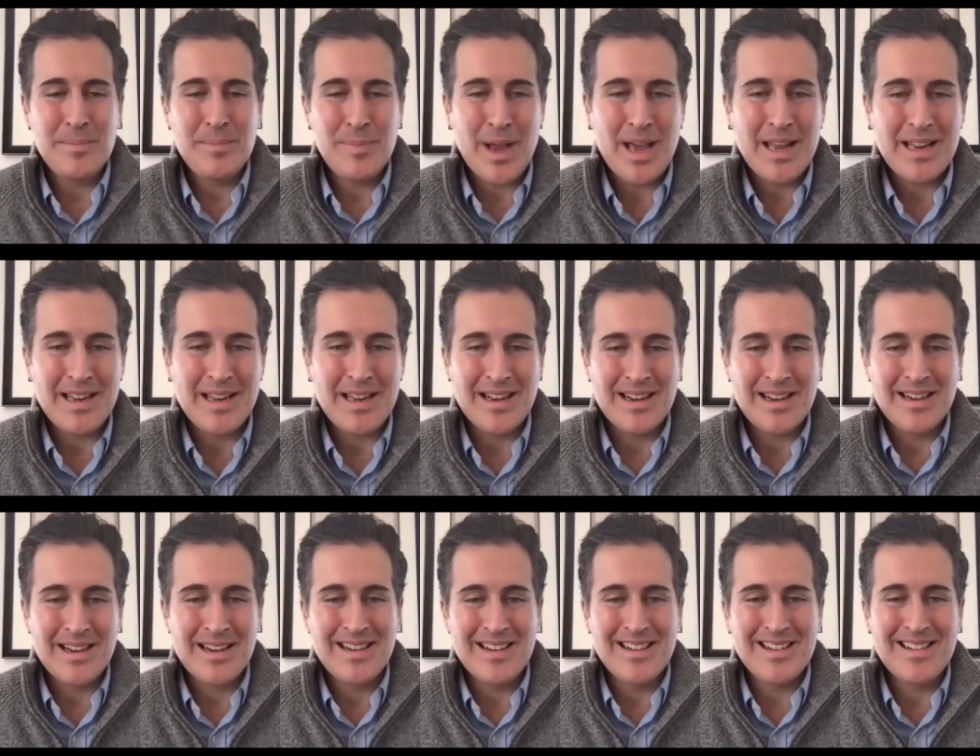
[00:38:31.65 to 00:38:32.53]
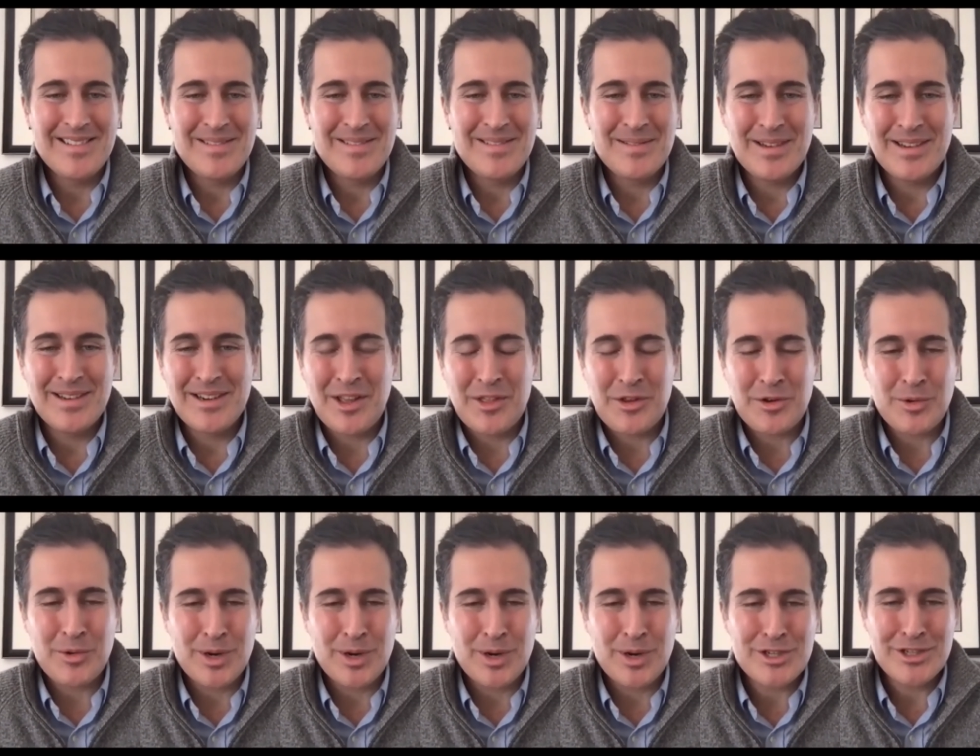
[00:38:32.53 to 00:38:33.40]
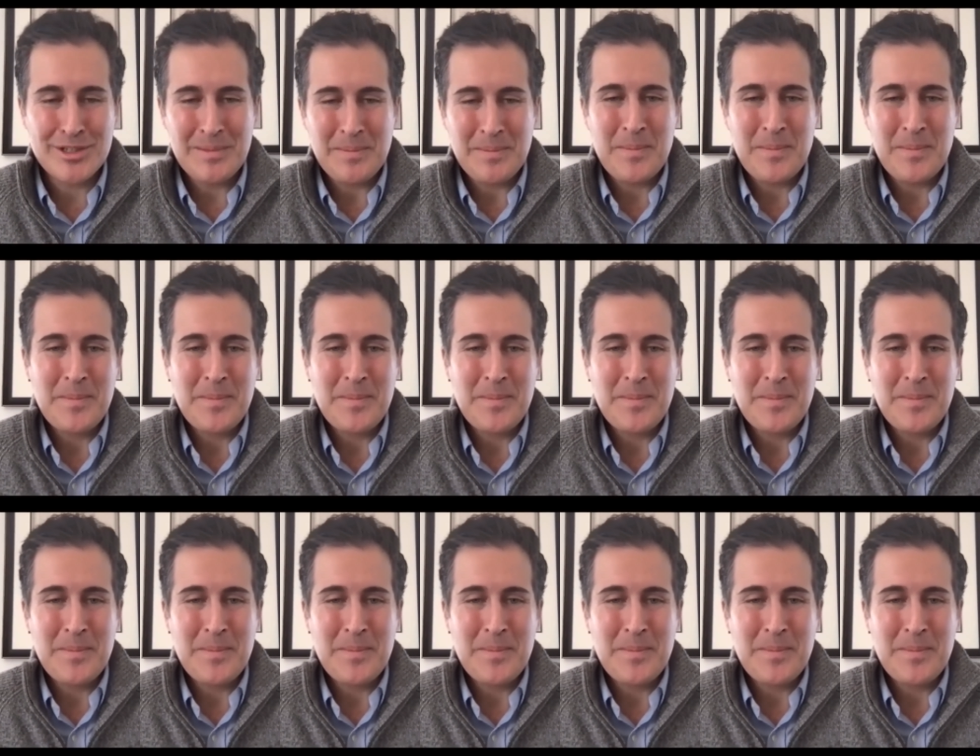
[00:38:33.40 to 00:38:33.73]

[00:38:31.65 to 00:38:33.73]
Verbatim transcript: Patty, another question?